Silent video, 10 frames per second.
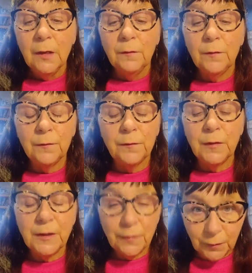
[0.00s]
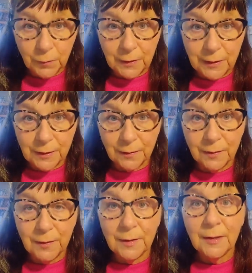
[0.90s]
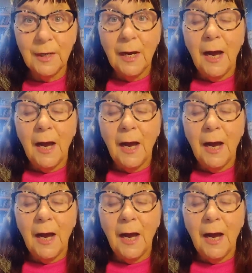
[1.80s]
for different reasons